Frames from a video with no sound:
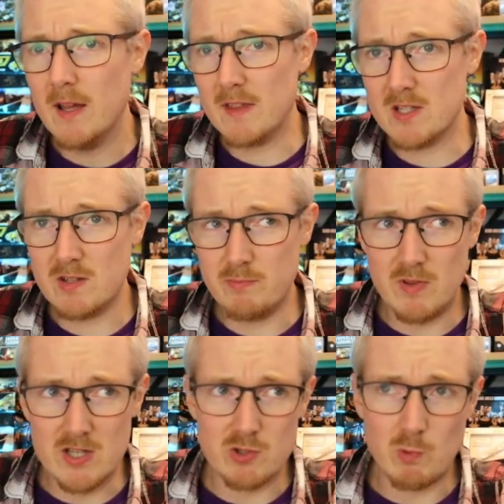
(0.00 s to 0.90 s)
That's
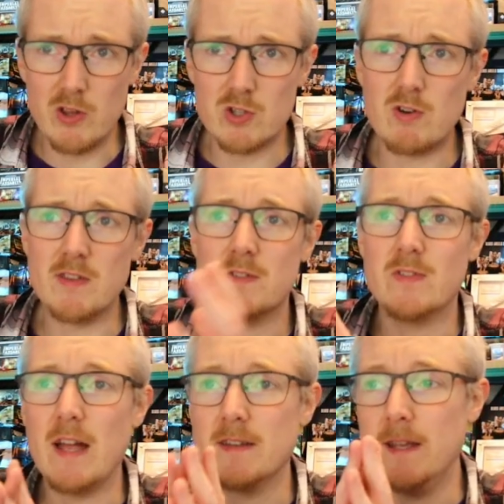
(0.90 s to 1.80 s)
one of the strengths of
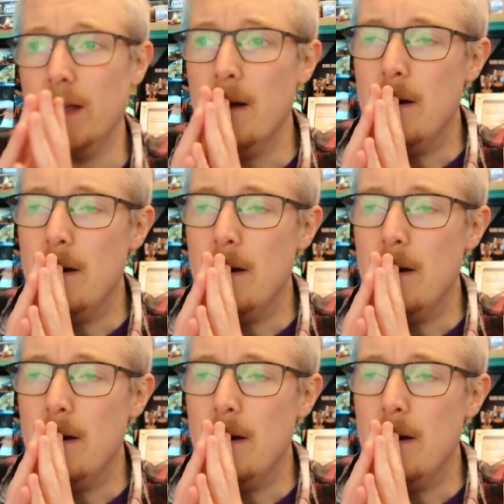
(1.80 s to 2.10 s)
Dante.